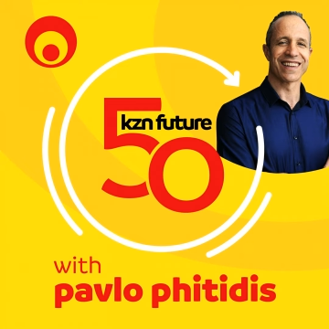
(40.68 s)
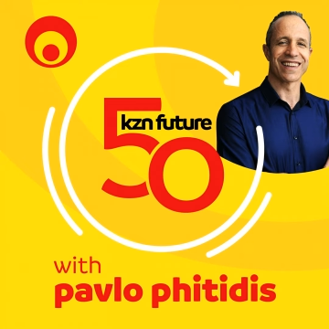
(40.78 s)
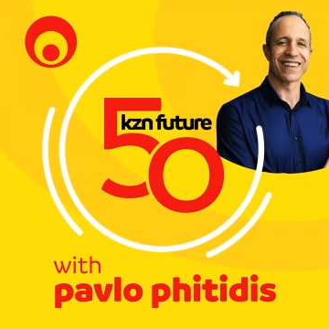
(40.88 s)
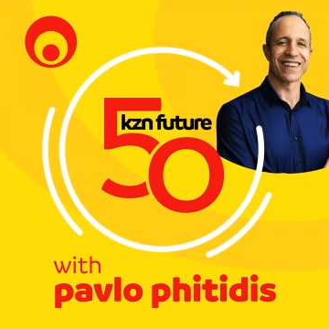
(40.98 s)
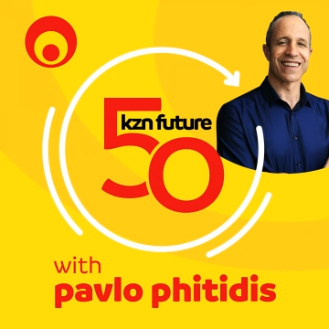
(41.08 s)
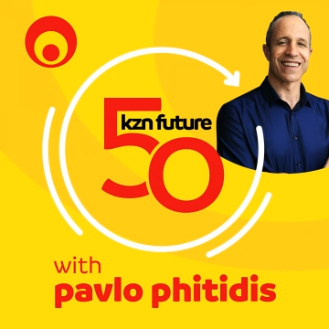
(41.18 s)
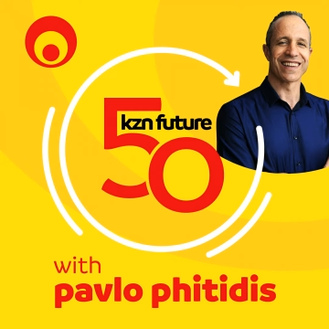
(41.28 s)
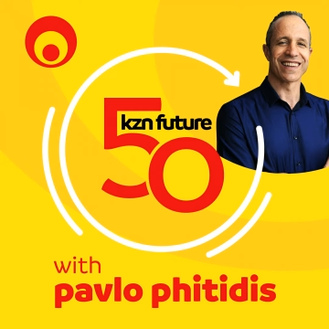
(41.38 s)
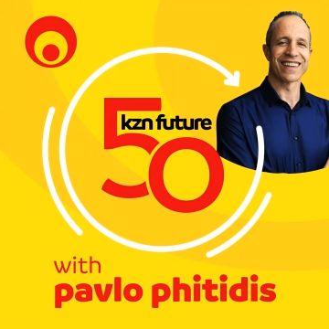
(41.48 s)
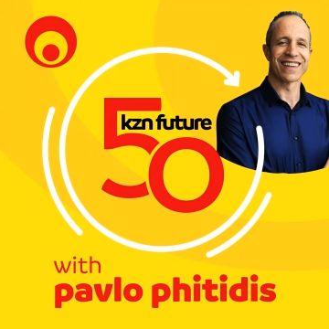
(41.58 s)

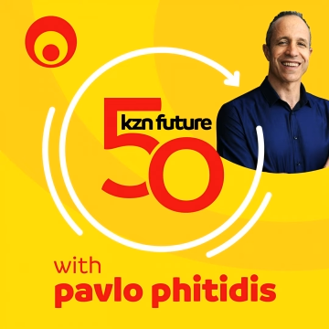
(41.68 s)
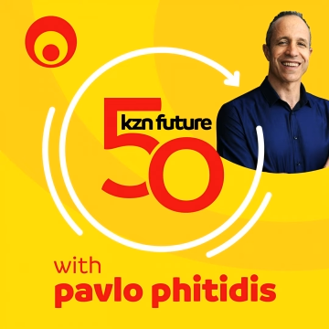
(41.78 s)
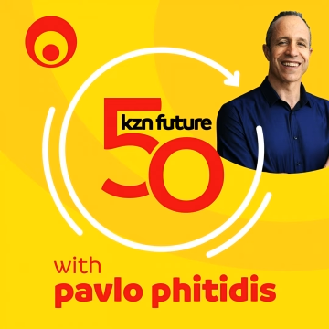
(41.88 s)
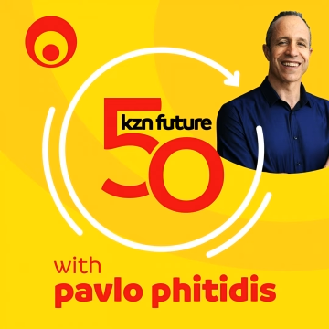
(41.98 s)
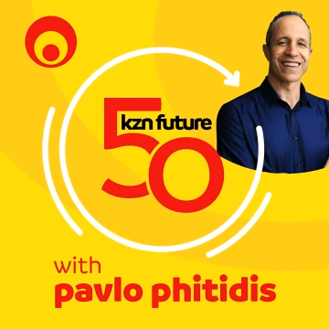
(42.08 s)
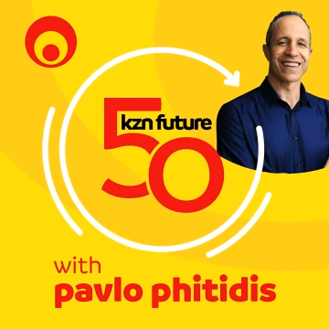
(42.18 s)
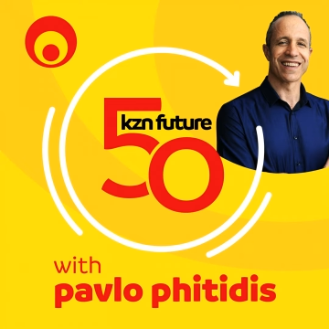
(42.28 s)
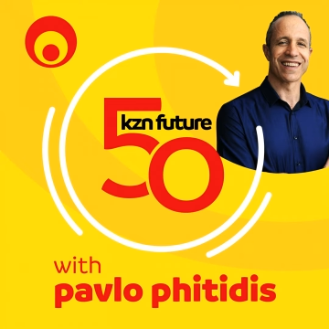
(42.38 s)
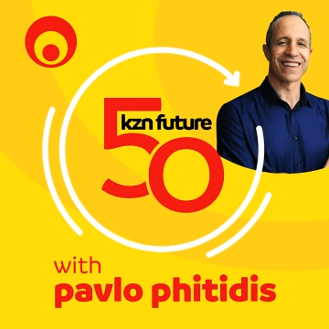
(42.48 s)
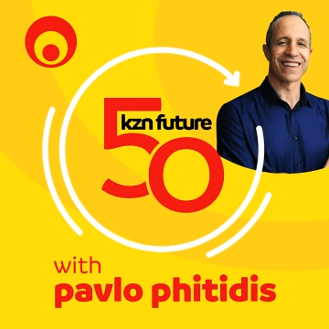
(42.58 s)

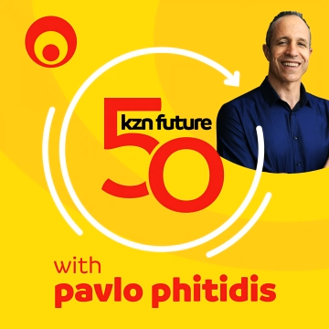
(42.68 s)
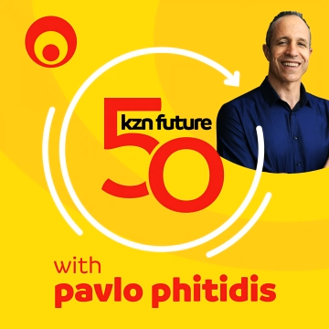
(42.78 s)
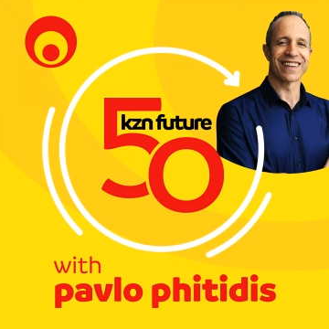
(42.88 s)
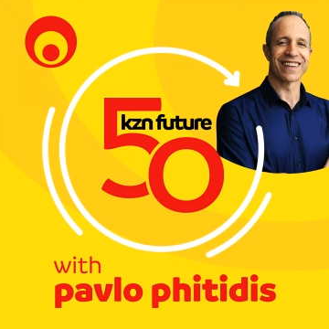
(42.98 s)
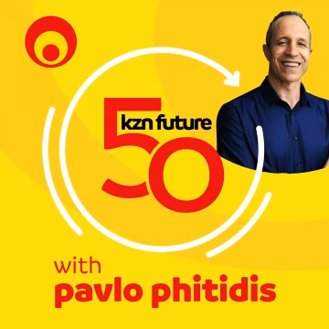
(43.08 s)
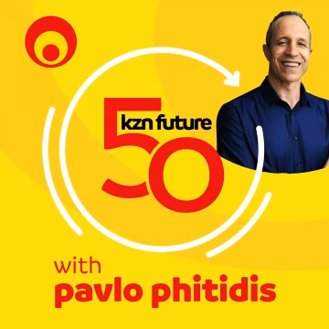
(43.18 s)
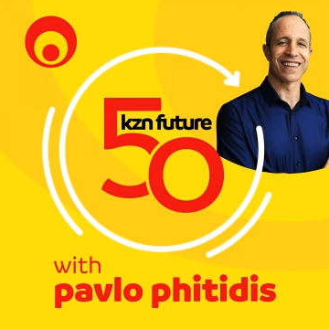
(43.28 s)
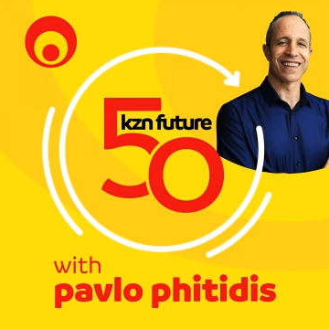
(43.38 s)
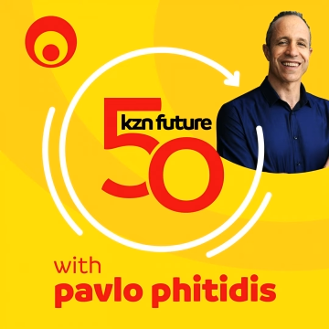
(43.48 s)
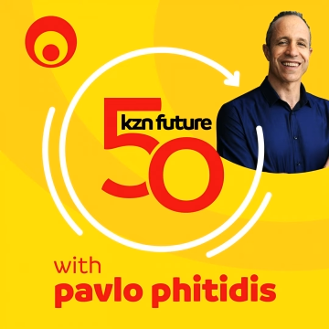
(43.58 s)

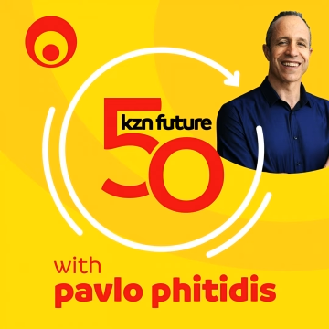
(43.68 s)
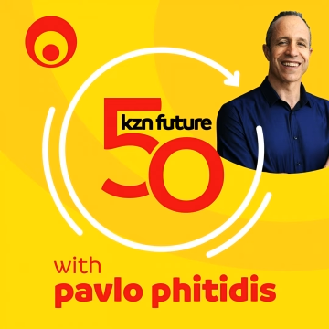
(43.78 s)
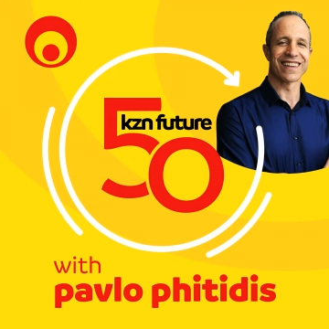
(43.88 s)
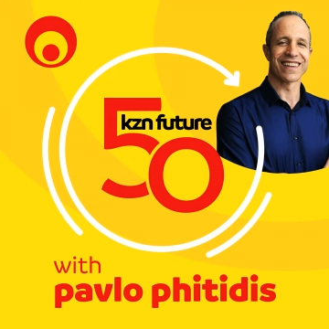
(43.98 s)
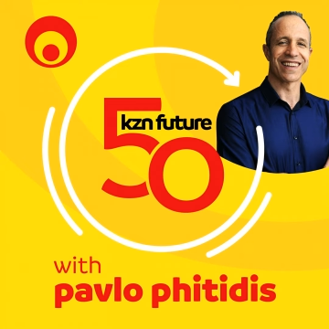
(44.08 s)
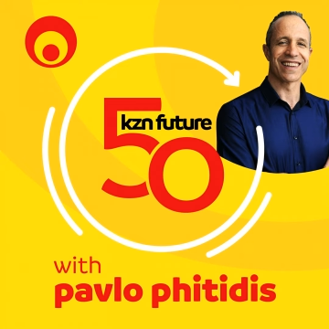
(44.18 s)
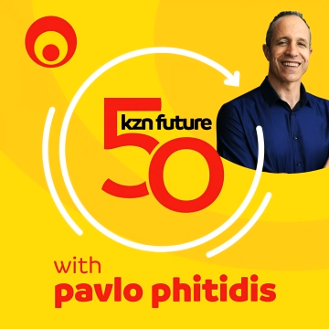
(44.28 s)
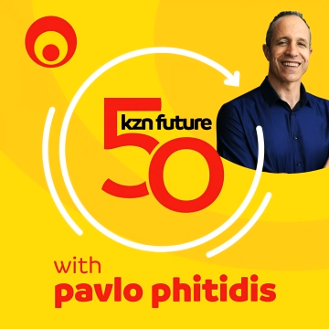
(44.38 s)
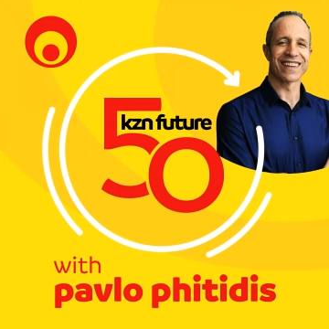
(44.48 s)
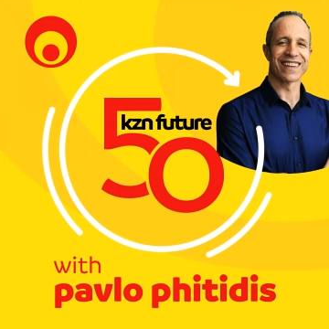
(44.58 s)

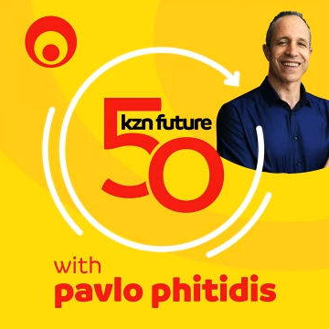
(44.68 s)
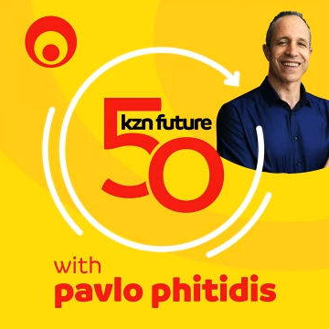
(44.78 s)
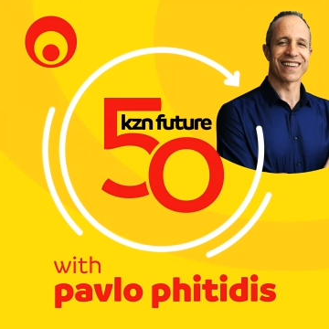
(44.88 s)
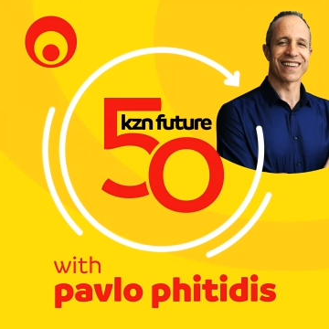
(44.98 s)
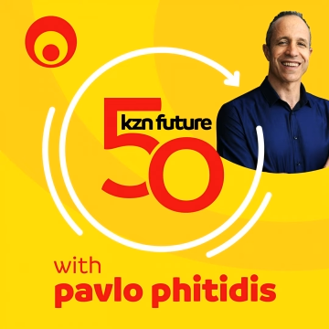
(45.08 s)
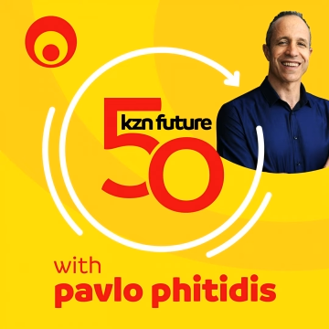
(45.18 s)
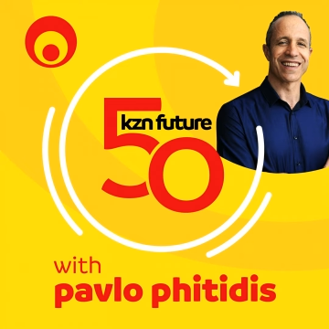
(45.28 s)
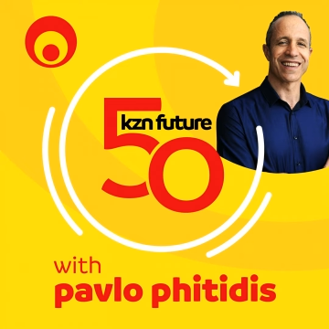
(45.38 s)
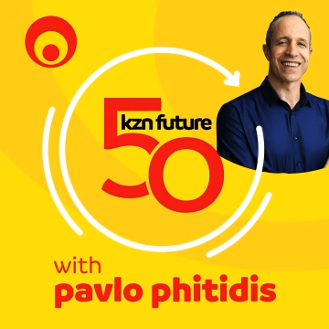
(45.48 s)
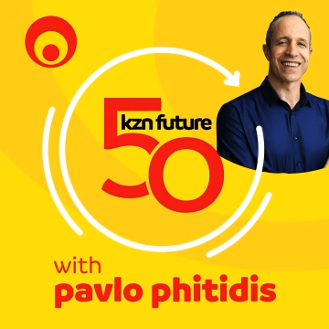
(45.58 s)

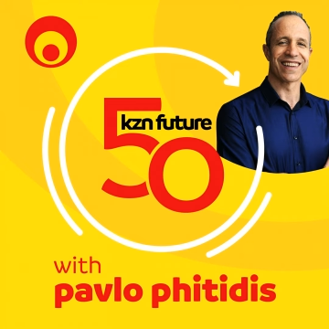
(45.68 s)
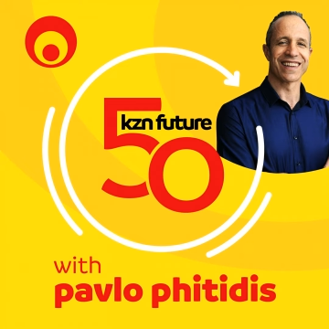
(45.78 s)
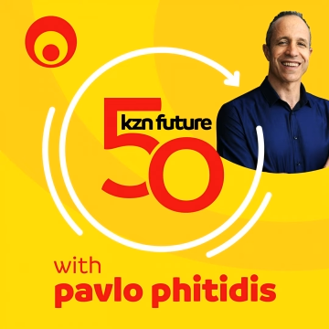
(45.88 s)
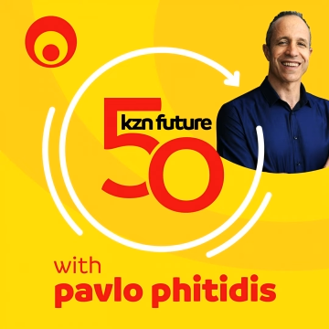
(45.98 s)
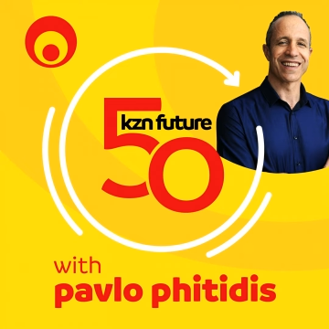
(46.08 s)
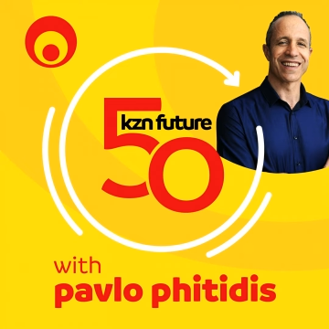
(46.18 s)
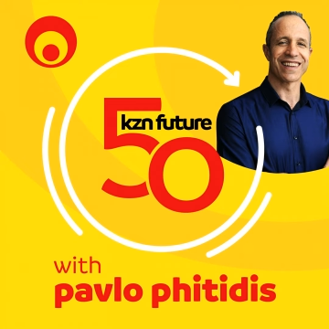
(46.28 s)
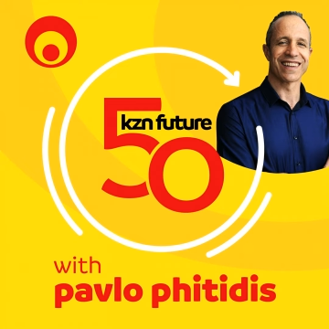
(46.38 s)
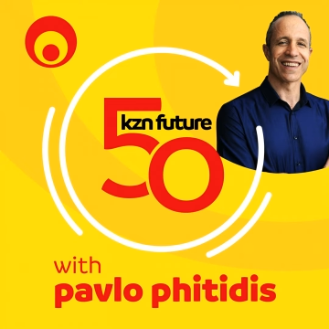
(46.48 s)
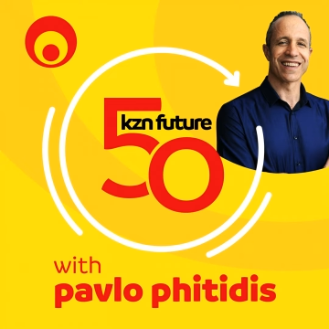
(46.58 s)

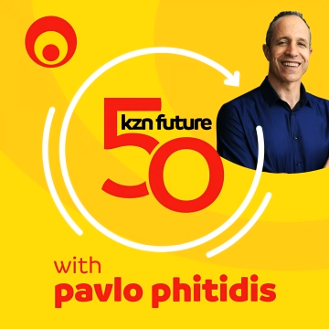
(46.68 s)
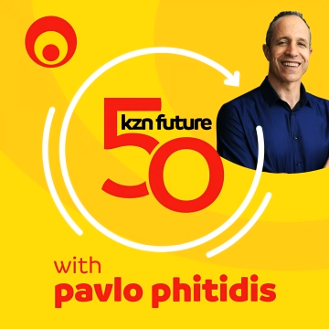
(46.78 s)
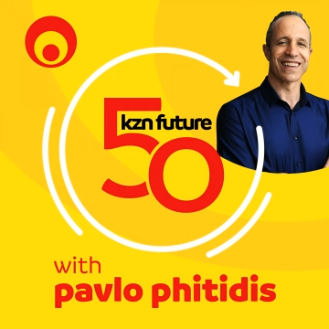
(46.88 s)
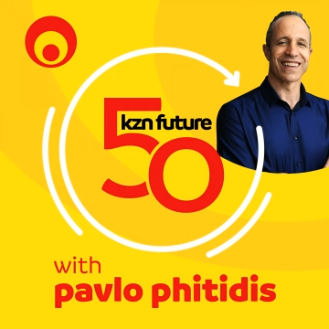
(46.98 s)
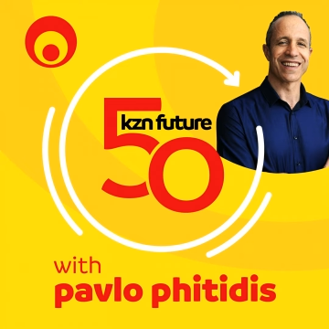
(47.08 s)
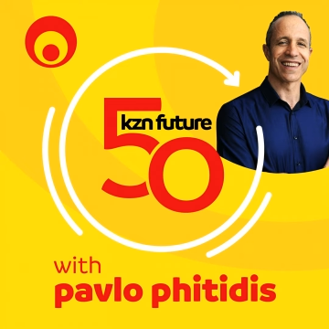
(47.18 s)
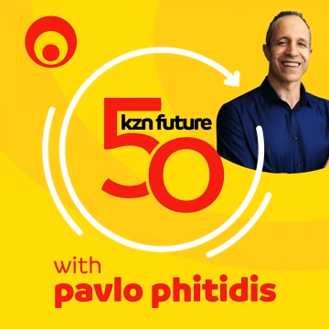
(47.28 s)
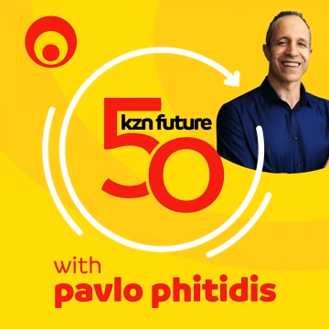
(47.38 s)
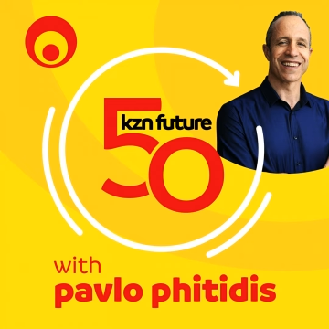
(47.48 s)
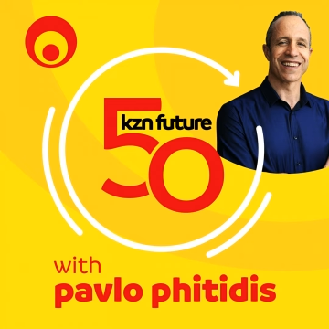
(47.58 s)

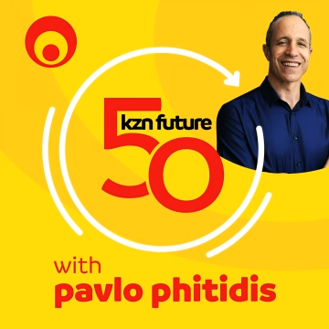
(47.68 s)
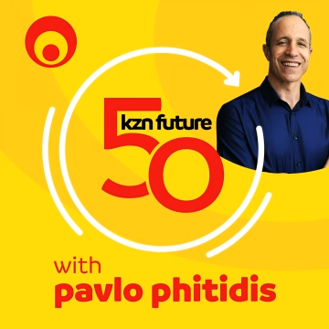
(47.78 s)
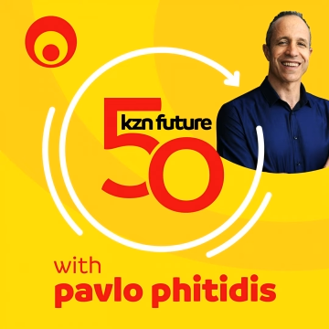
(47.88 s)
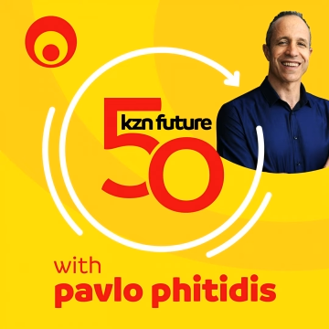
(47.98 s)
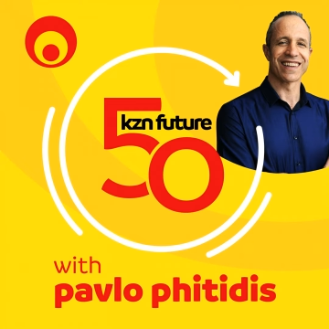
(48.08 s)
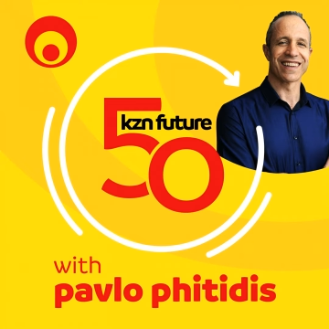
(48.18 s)
This is a still picture; no speech is visible.